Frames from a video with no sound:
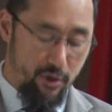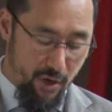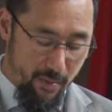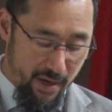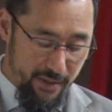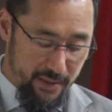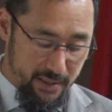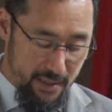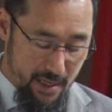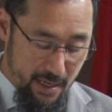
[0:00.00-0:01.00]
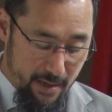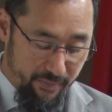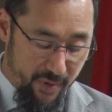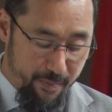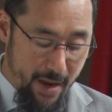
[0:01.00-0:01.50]
and agreements.
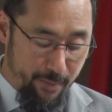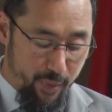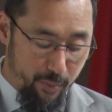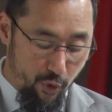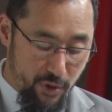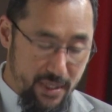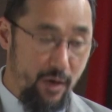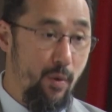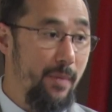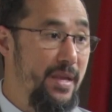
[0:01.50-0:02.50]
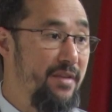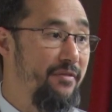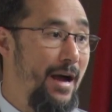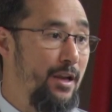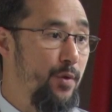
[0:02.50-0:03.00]
The bid proposal will be
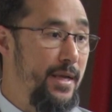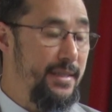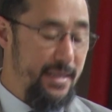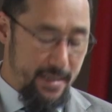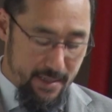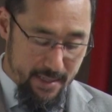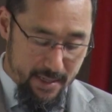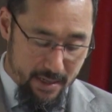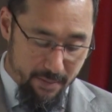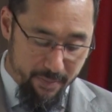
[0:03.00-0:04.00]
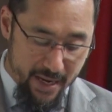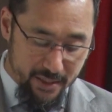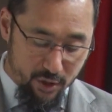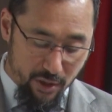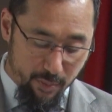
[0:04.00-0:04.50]
evaluated
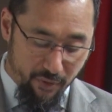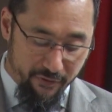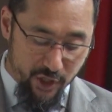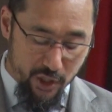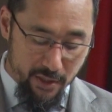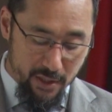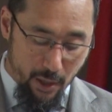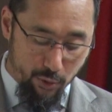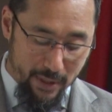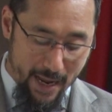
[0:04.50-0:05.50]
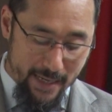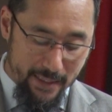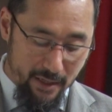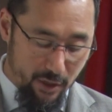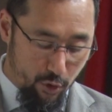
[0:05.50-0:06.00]
based on the provisions
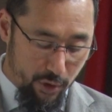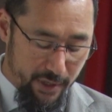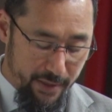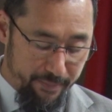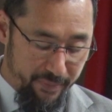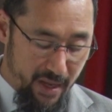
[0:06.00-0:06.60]
outlined in the order,